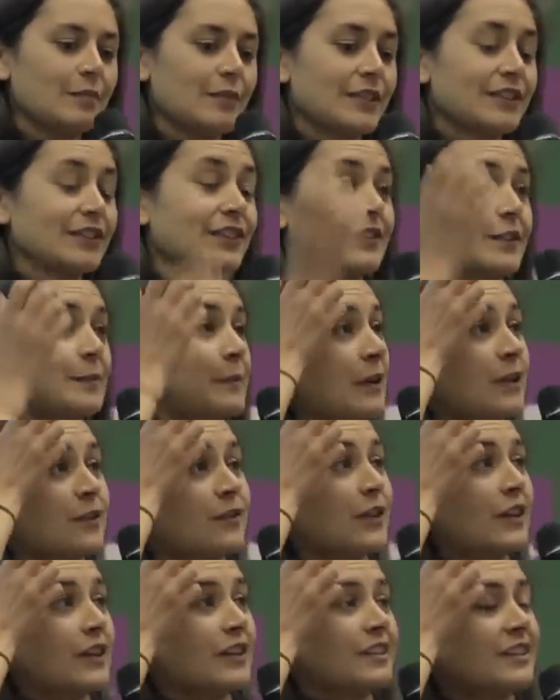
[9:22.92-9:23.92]
This is a bit of
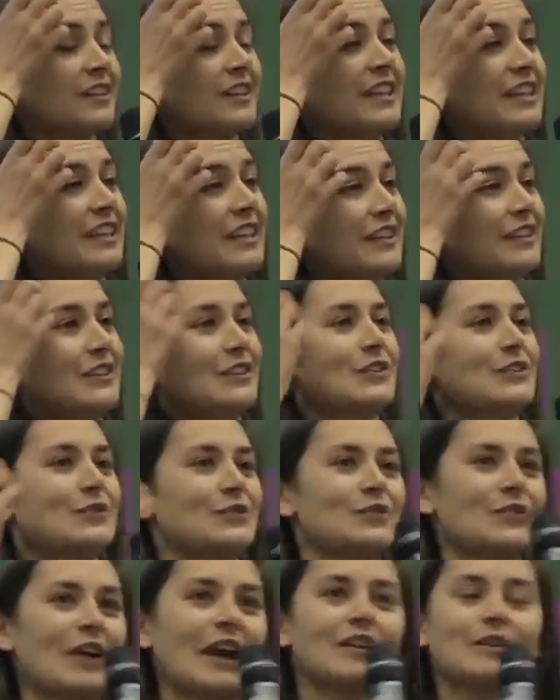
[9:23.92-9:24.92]
a
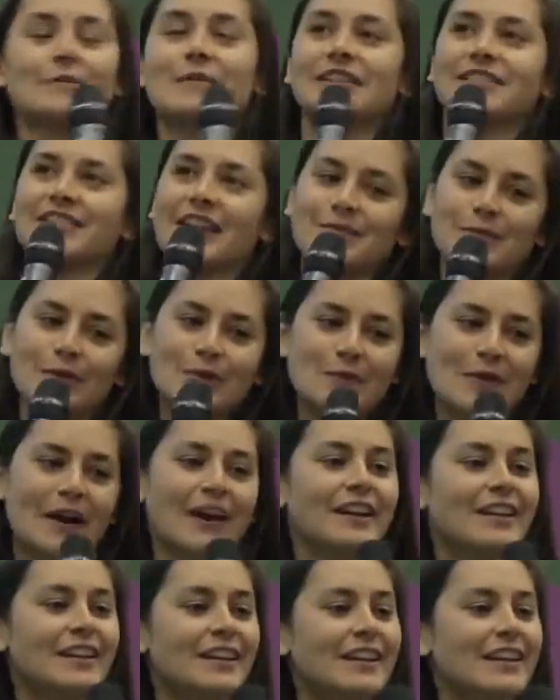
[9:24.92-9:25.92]
random example,
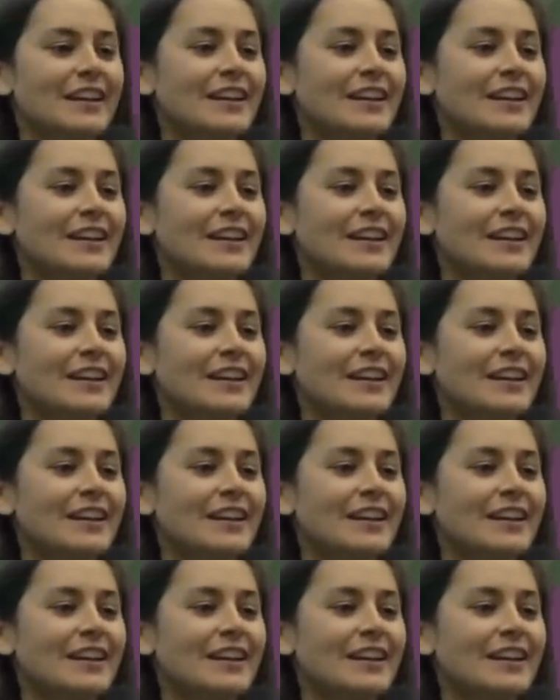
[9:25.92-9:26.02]
but